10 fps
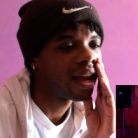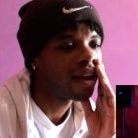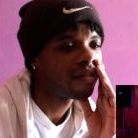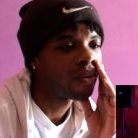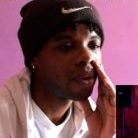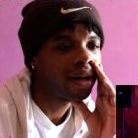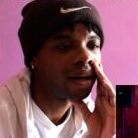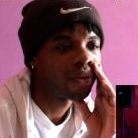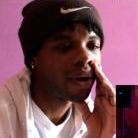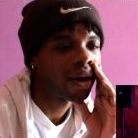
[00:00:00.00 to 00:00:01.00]
everywhere
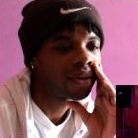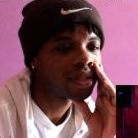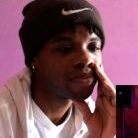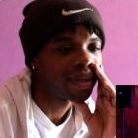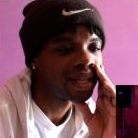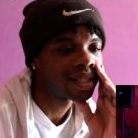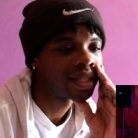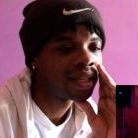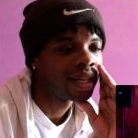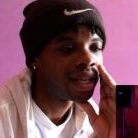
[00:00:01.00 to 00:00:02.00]
around this place,
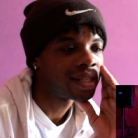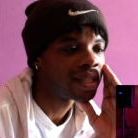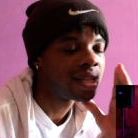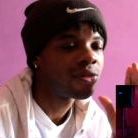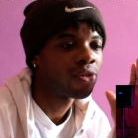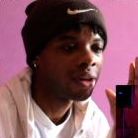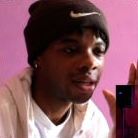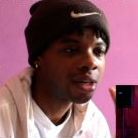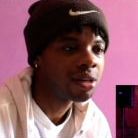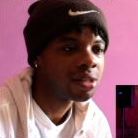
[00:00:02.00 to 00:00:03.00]
it's
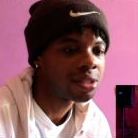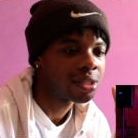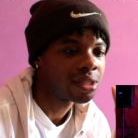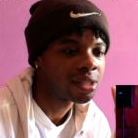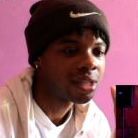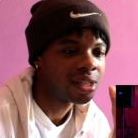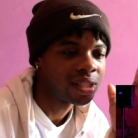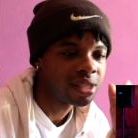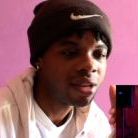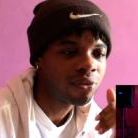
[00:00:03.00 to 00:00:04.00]
different cultures.
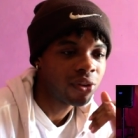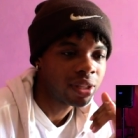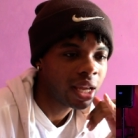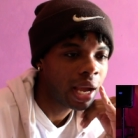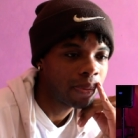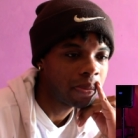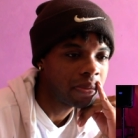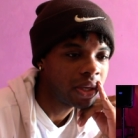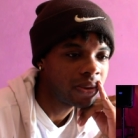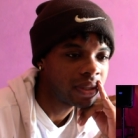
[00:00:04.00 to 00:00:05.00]
It's different type of
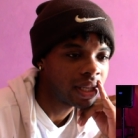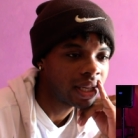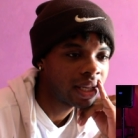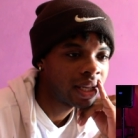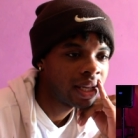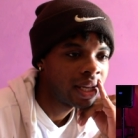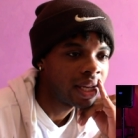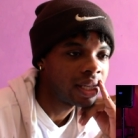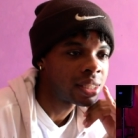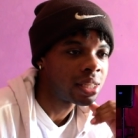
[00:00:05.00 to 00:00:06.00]
music.
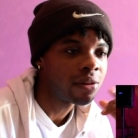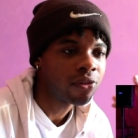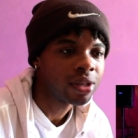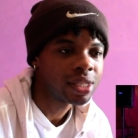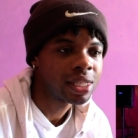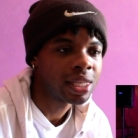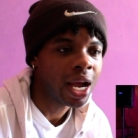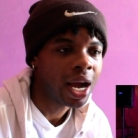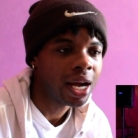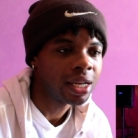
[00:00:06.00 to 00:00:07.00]
It's different
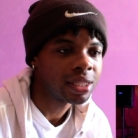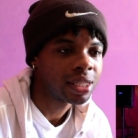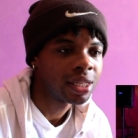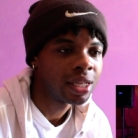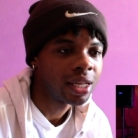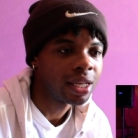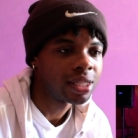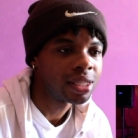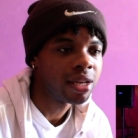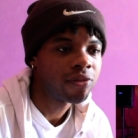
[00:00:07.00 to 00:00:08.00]
styles.
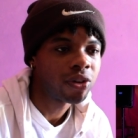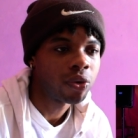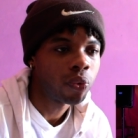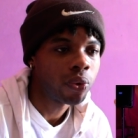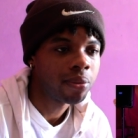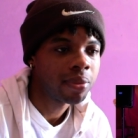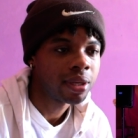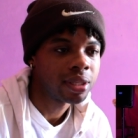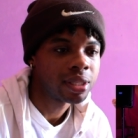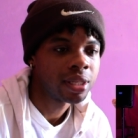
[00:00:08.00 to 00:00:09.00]
It's different
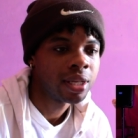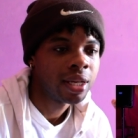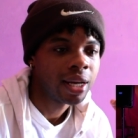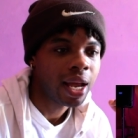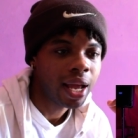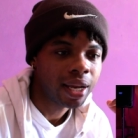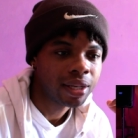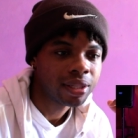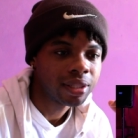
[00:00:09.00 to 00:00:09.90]
women's, like